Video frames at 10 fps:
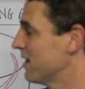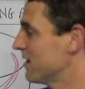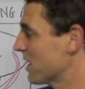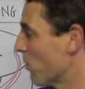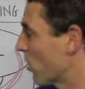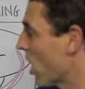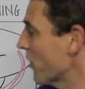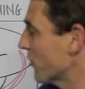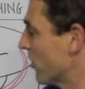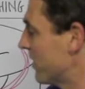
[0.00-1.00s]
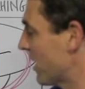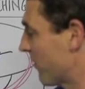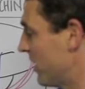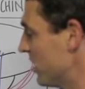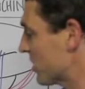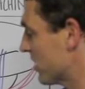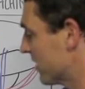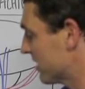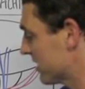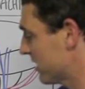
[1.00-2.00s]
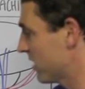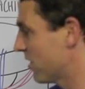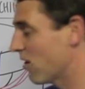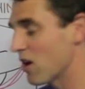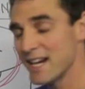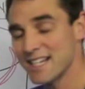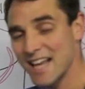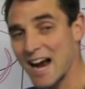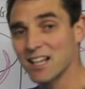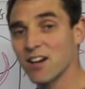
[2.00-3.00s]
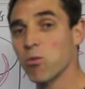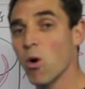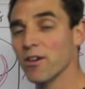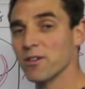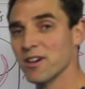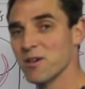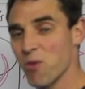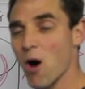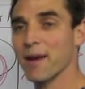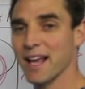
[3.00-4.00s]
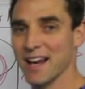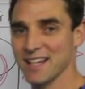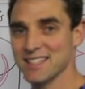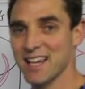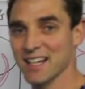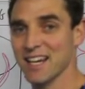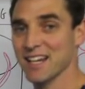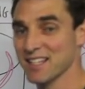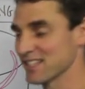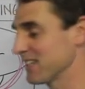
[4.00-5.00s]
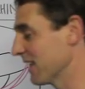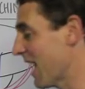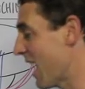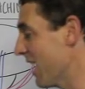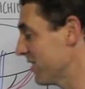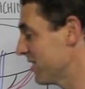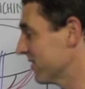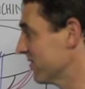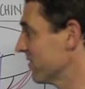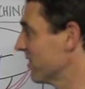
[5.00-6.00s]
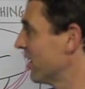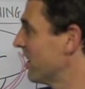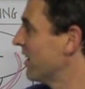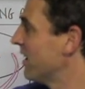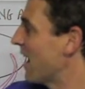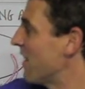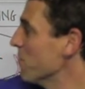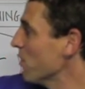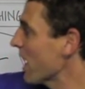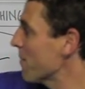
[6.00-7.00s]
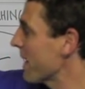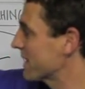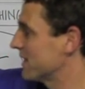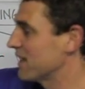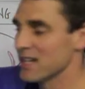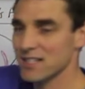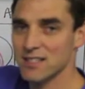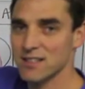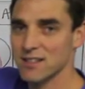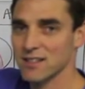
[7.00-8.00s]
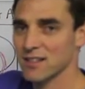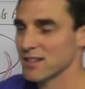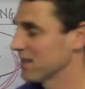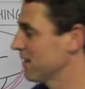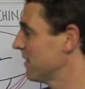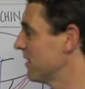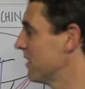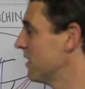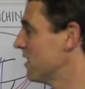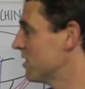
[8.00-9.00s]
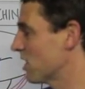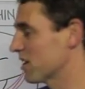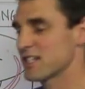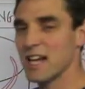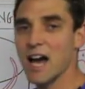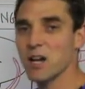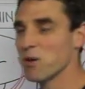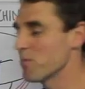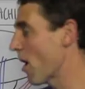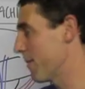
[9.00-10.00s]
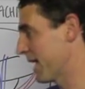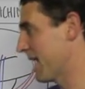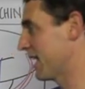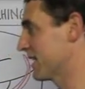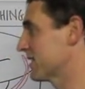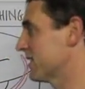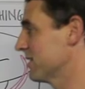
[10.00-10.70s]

So we'll go through the definitions exactly of what biomechanics, technique, and skill are, and then we'll come back to this. So starting with biomechanics.